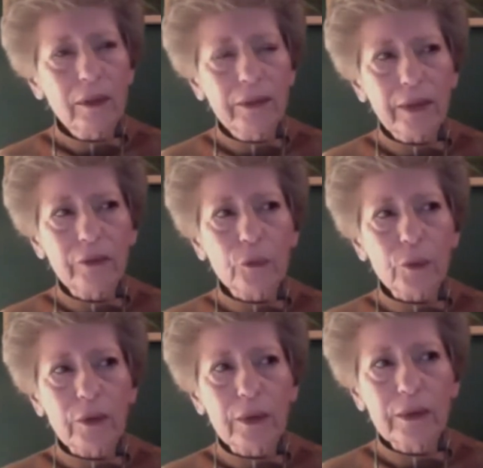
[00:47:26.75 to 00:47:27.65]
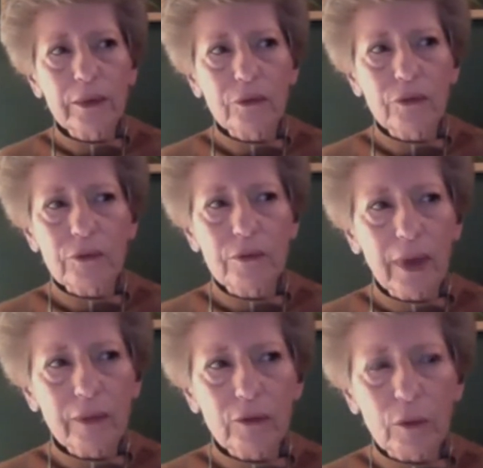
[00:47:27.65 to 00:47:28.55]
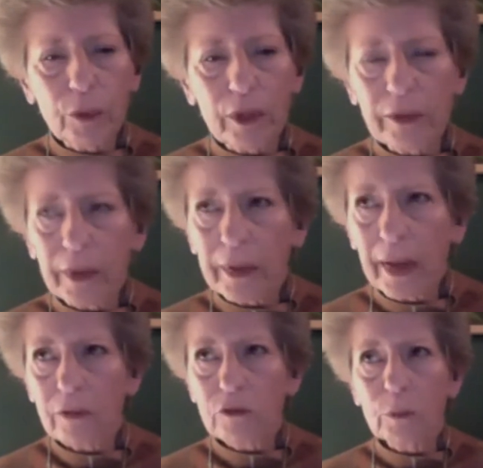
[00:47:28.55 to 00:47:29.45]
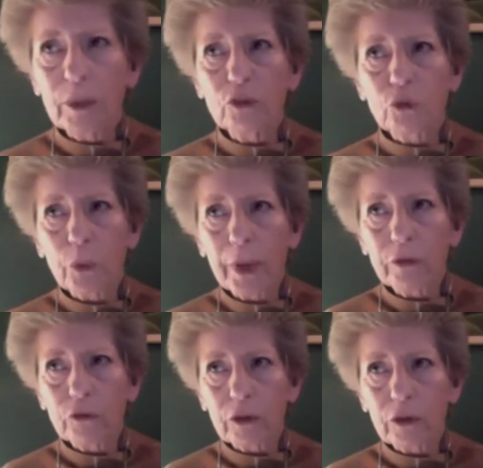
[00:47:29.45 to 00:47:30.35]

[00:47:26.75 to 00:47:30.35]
that this is not something that has to be tragic.